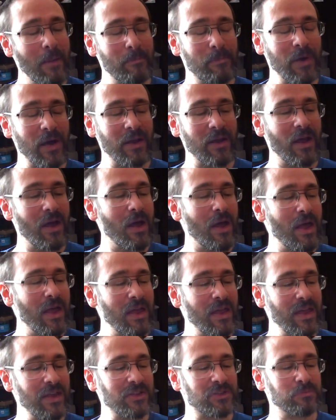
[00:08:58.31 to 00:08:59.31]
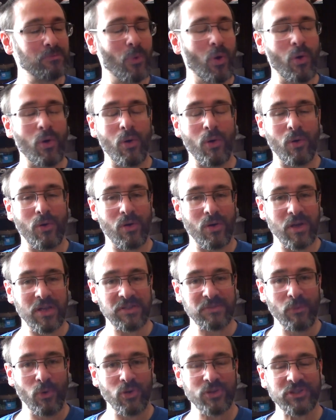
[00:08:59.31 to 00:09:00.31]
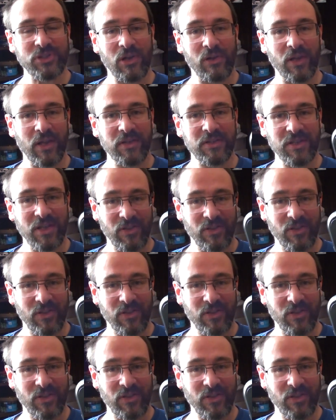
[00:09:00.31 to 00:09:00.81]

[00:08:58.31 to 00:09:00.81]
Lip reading: but it's more solid